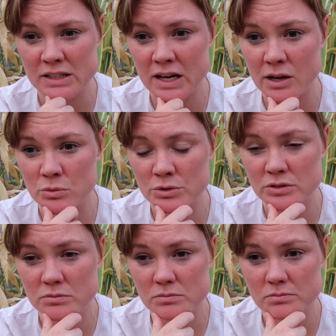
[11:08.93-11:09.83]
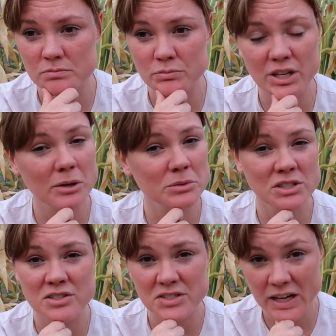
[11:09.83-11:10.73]
that I would be able
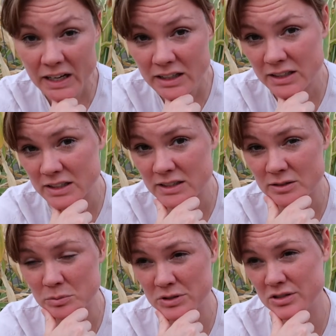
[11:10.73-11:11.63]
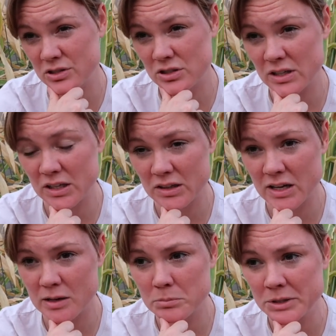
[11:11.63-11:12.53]
to stay in a position like that.